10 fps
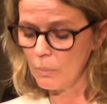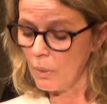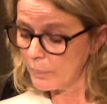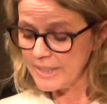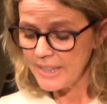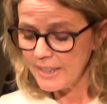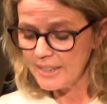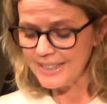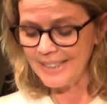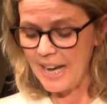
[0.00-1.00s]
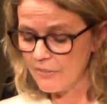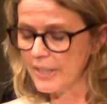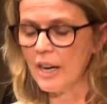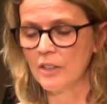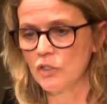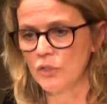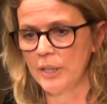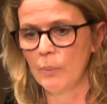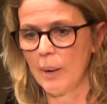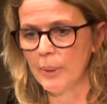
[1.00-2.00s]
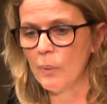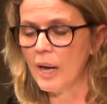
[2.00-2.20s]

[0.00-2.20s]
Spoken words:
what we did in every country where we